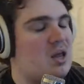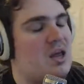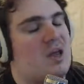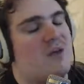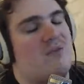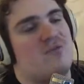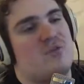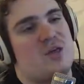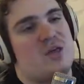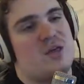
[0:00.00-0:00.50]

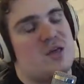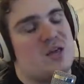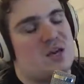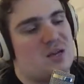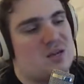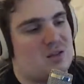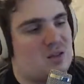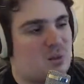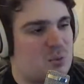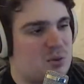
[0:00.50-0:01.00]
if they get
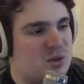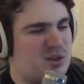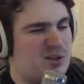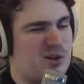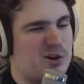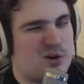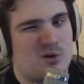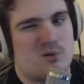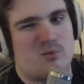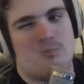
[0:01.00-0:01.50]
in, they'll be
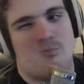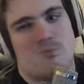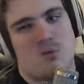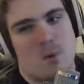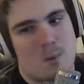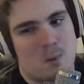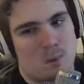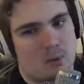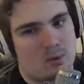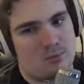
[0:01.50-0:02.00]
third
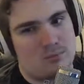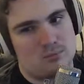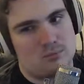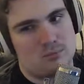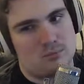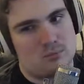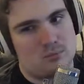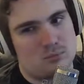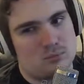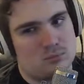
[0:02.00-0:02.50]
probably
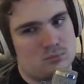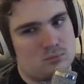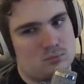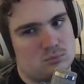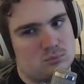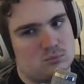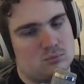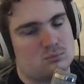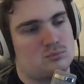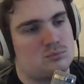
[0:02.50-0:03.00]

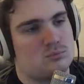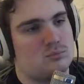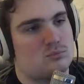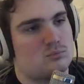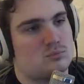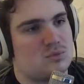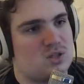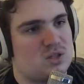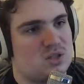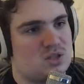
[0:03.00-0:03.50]

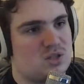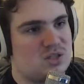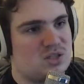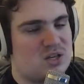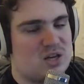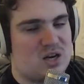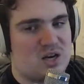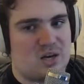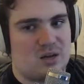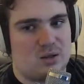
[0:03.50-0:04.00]
to
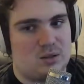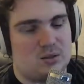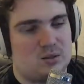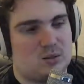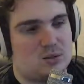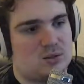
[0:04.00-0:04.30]
TI.